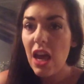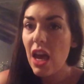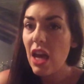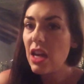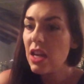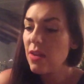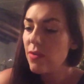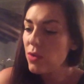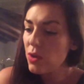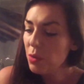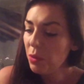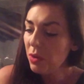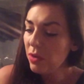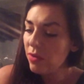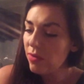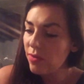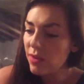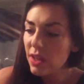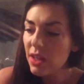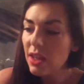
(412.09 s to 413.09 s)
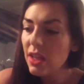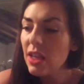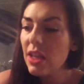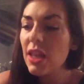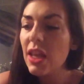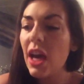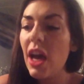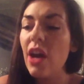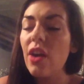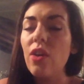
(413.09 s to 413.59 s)
And if you were
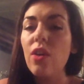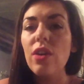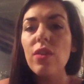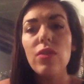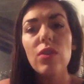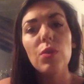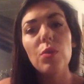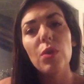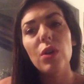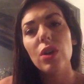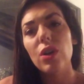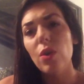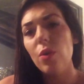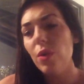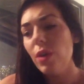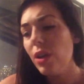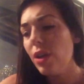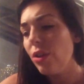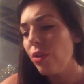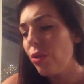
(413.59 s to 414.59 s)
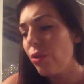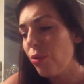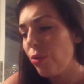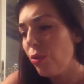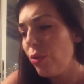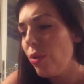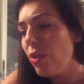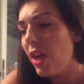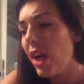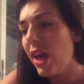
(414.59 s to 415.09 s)
feeling that, or if you were going
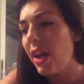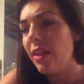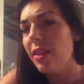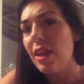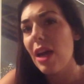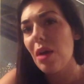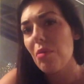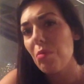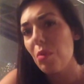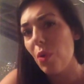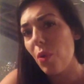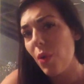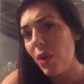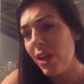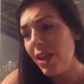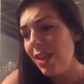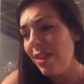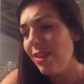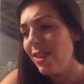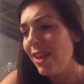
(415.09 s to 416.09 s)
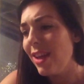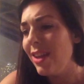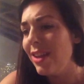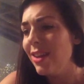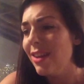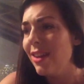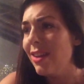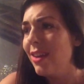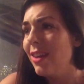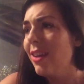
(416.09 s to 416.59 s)
through that at that point,
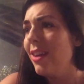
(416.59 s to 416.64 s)
then